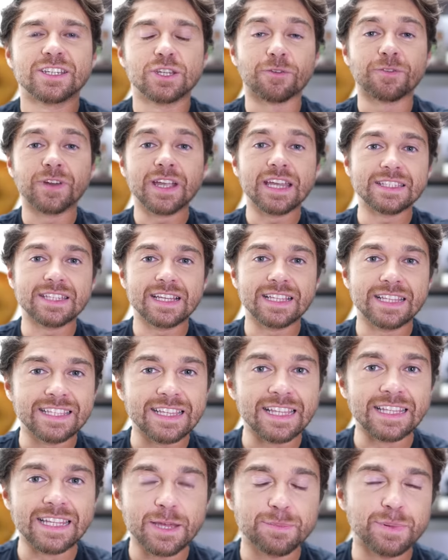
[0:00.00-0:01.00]
Don't forget to click
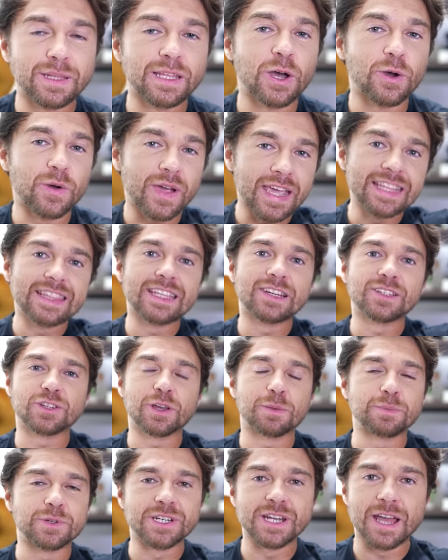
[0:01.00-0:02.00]
the link below in the
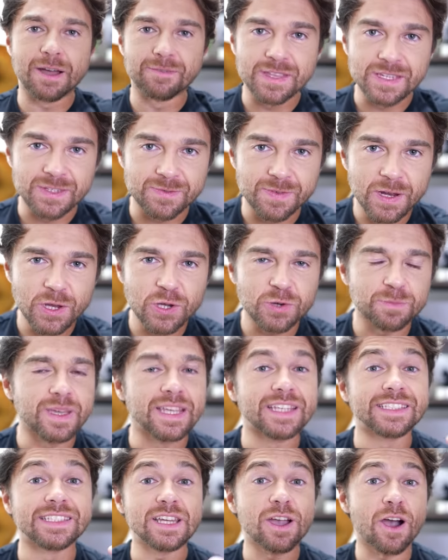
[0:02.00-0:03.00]
description of this video
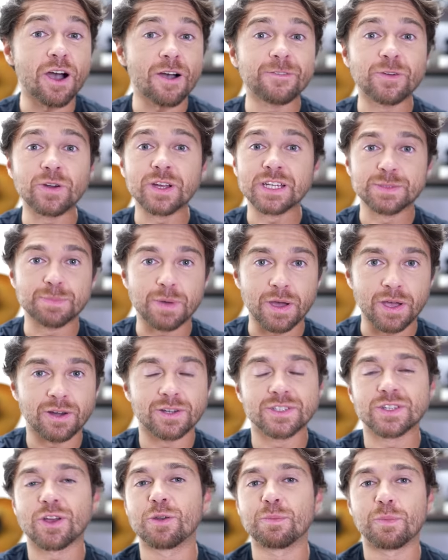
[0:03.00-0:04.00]
because the offer
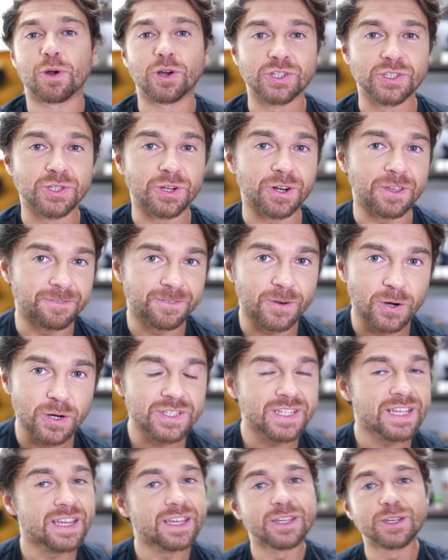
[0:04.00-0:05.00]
expires on March
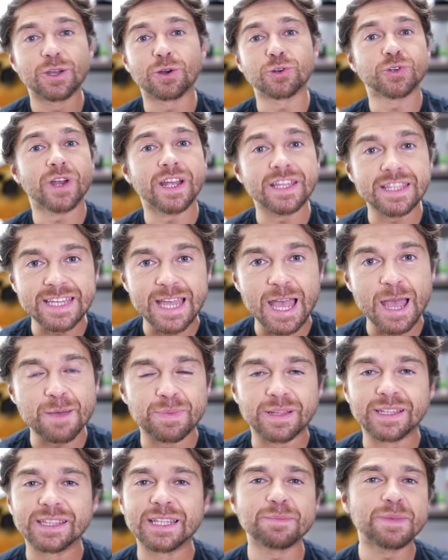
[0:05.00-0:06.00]
thirty-first. Go try the
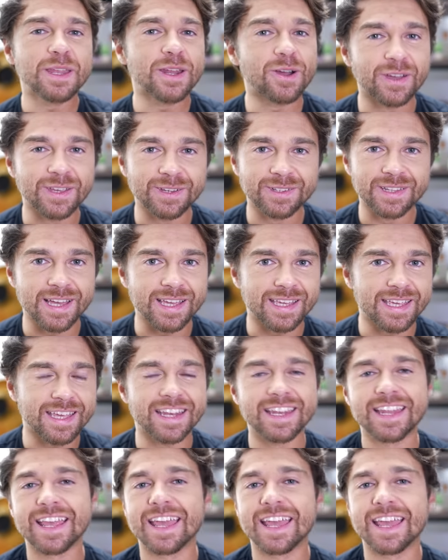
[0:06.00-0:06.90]
app, let me know how you like it,